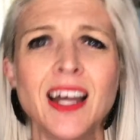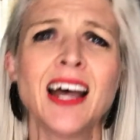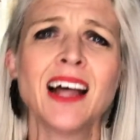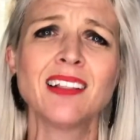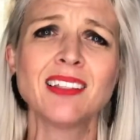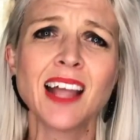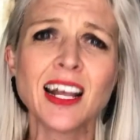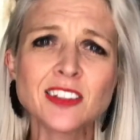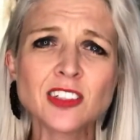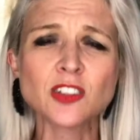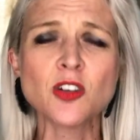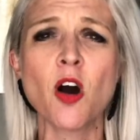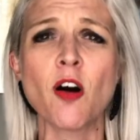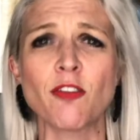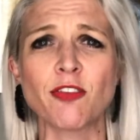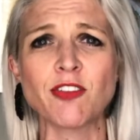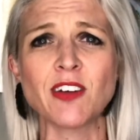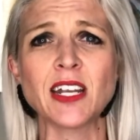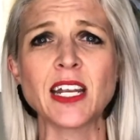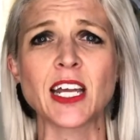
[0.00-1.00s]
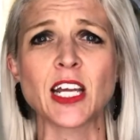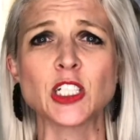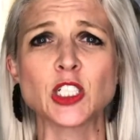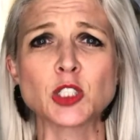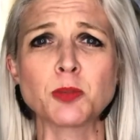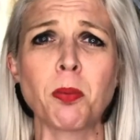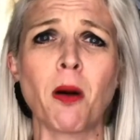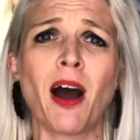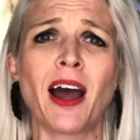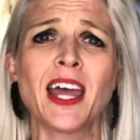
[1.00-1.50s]
Let's not
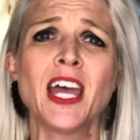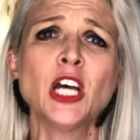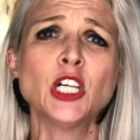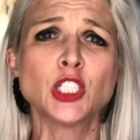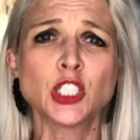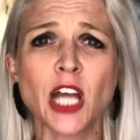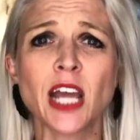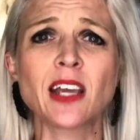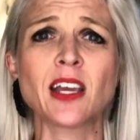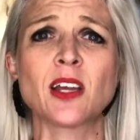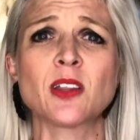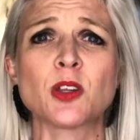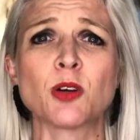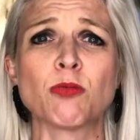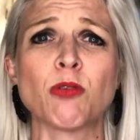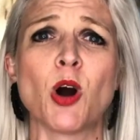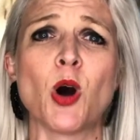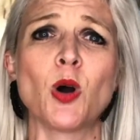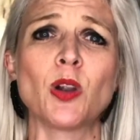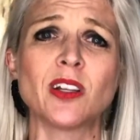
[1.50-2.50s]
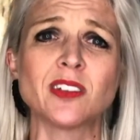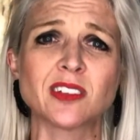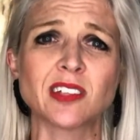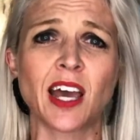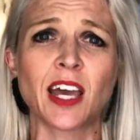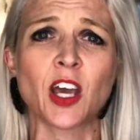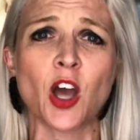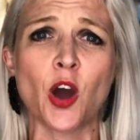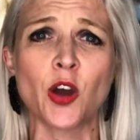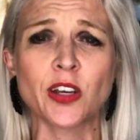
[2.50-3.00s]
finish by checking the roll and
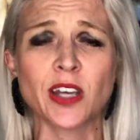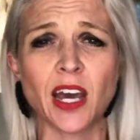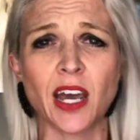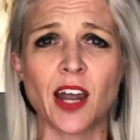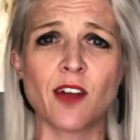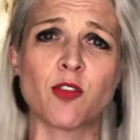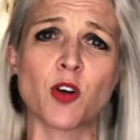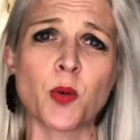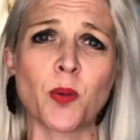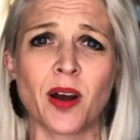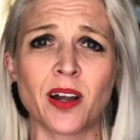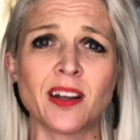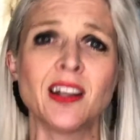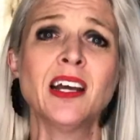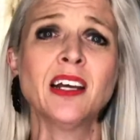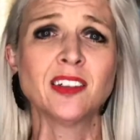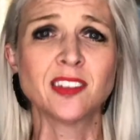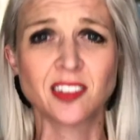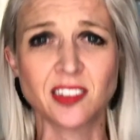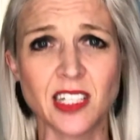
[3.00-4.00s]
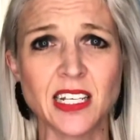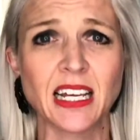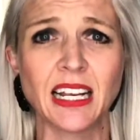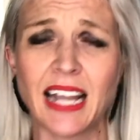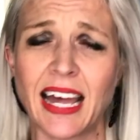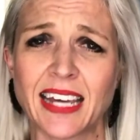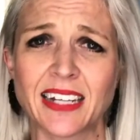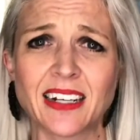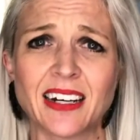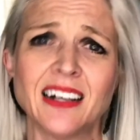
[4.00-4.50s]
saying, okay, everyone, see you
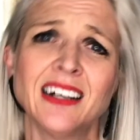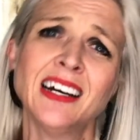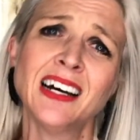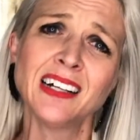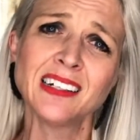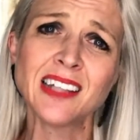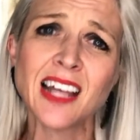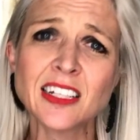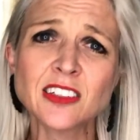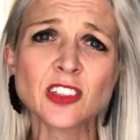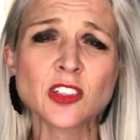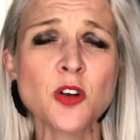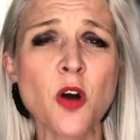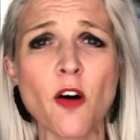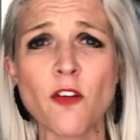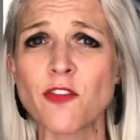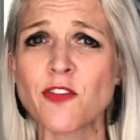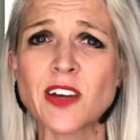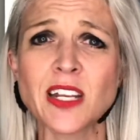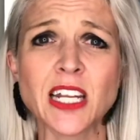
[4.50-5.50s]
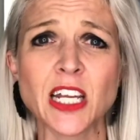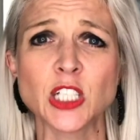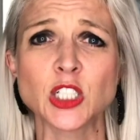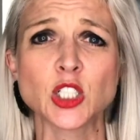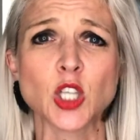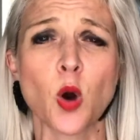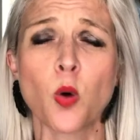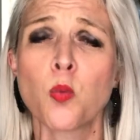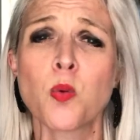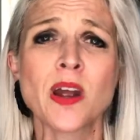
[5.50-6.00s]
later. Let's not
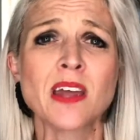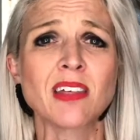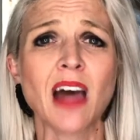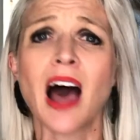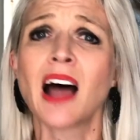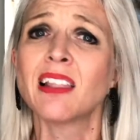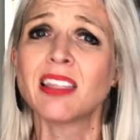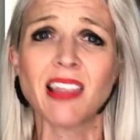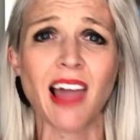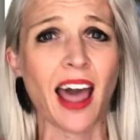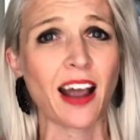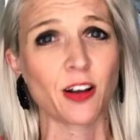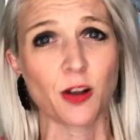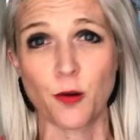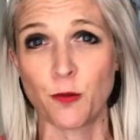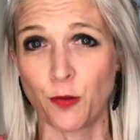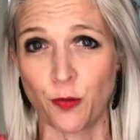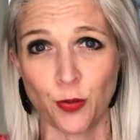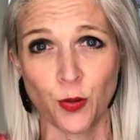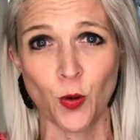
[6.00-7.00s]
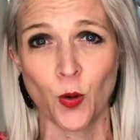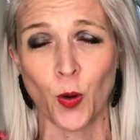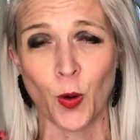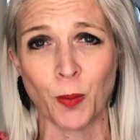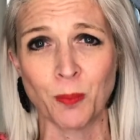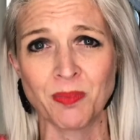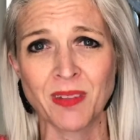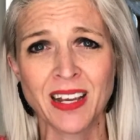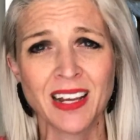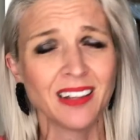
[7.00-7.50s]
finish with a lack of
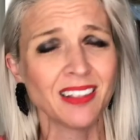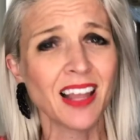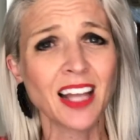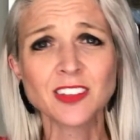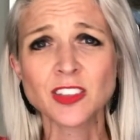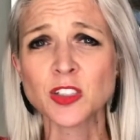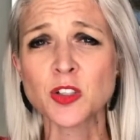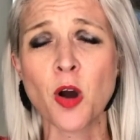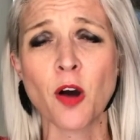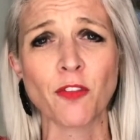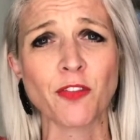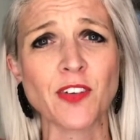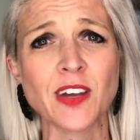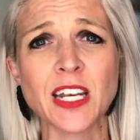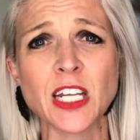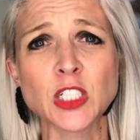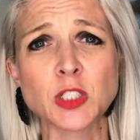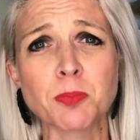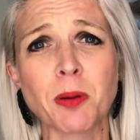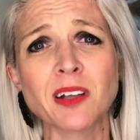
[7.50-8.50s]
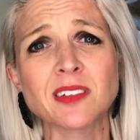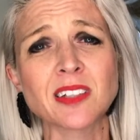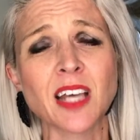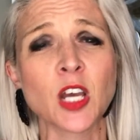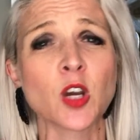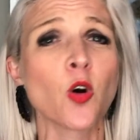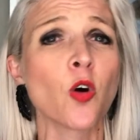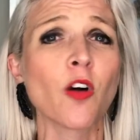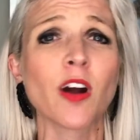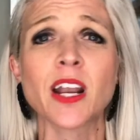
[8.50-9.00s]
thought. Let's not finish by
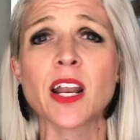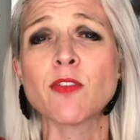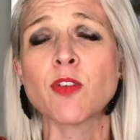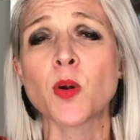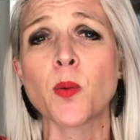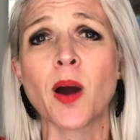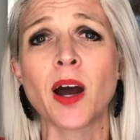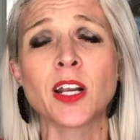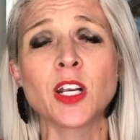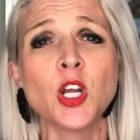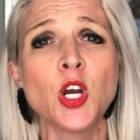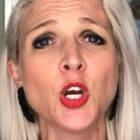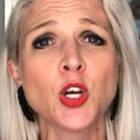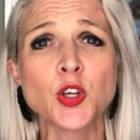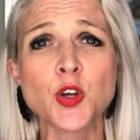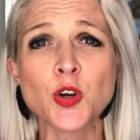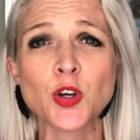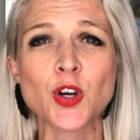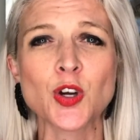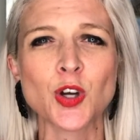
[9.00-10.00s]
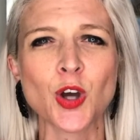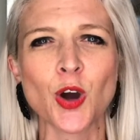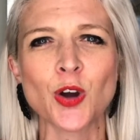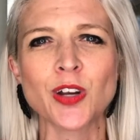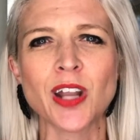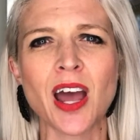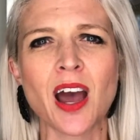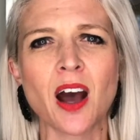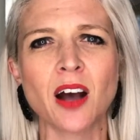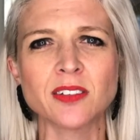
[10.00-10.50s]
saying, all right, everyone, you can go
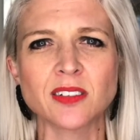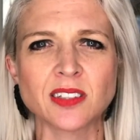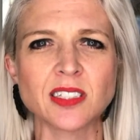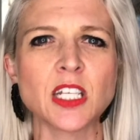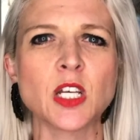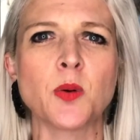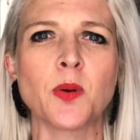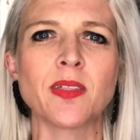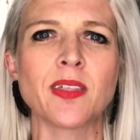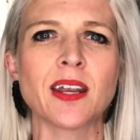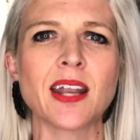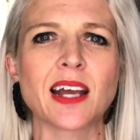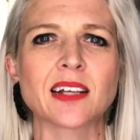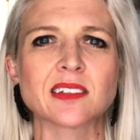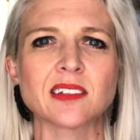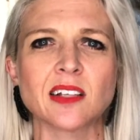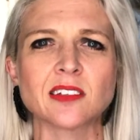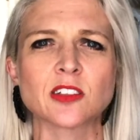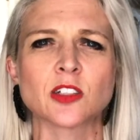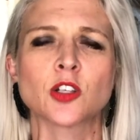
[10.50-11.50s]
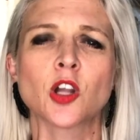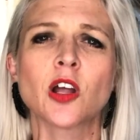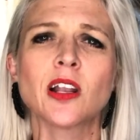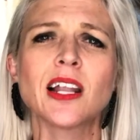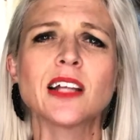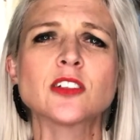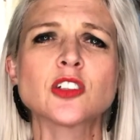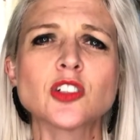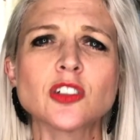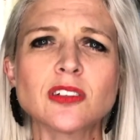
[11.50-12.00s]
now. See you in the next lesson. No,
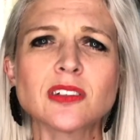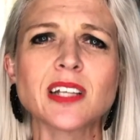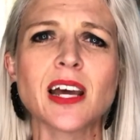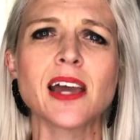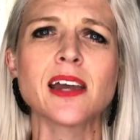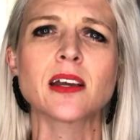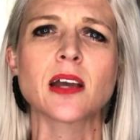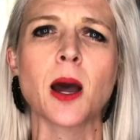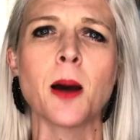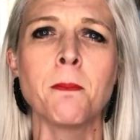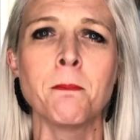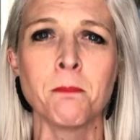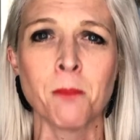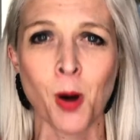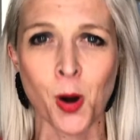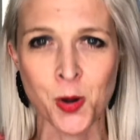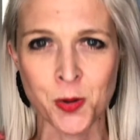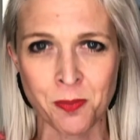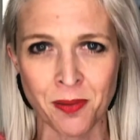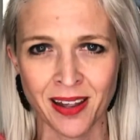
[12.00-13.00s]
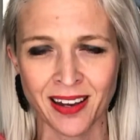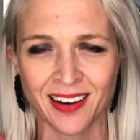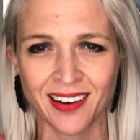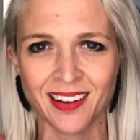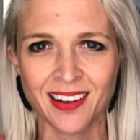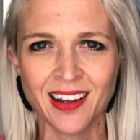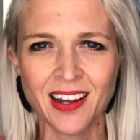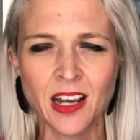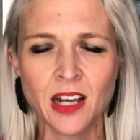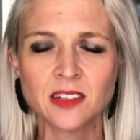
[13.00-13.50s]
let's just take a moment
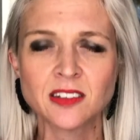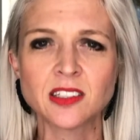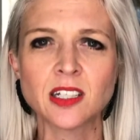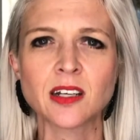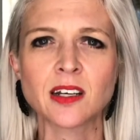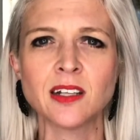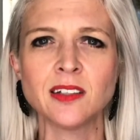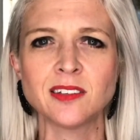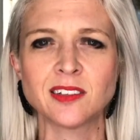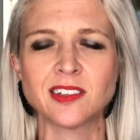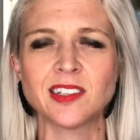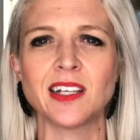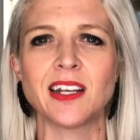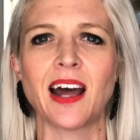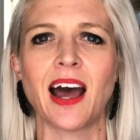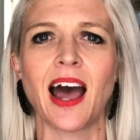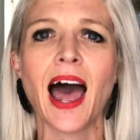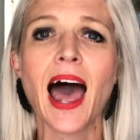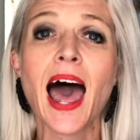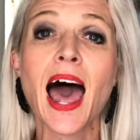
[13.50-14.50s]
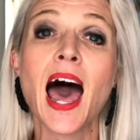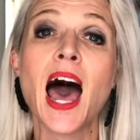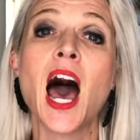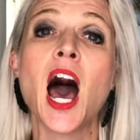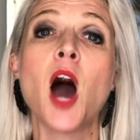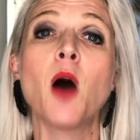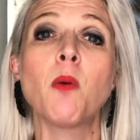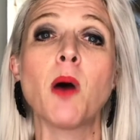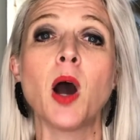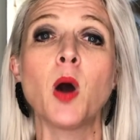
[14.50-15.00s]
to consider,
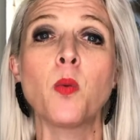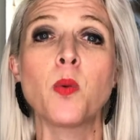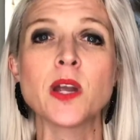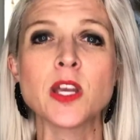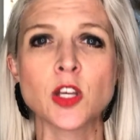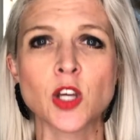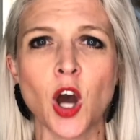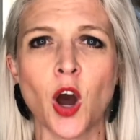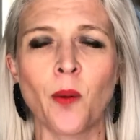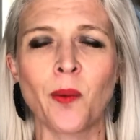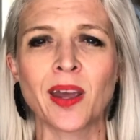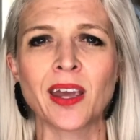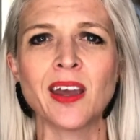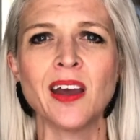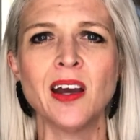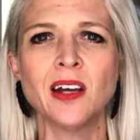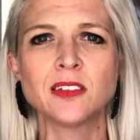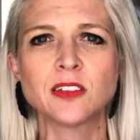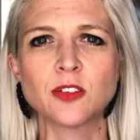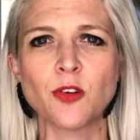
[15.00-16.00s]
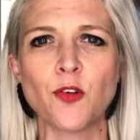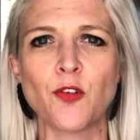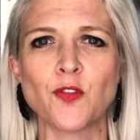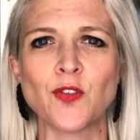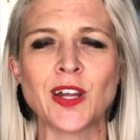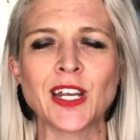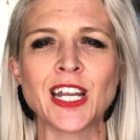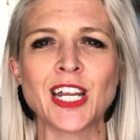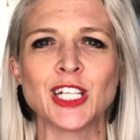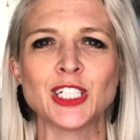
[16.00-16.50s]
how are we going to
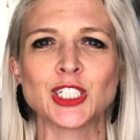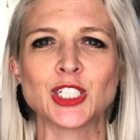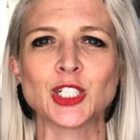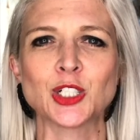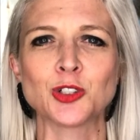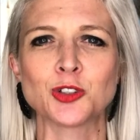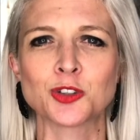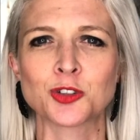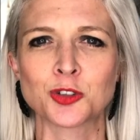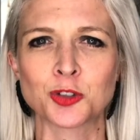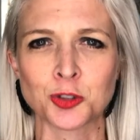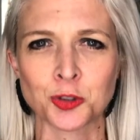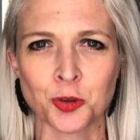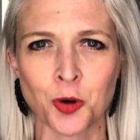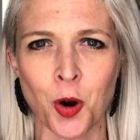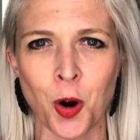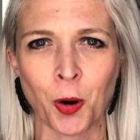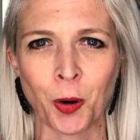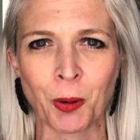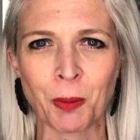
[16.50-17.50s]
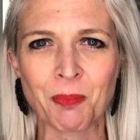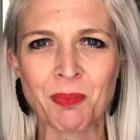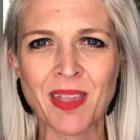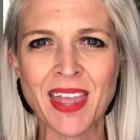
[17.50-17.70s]
finish strong?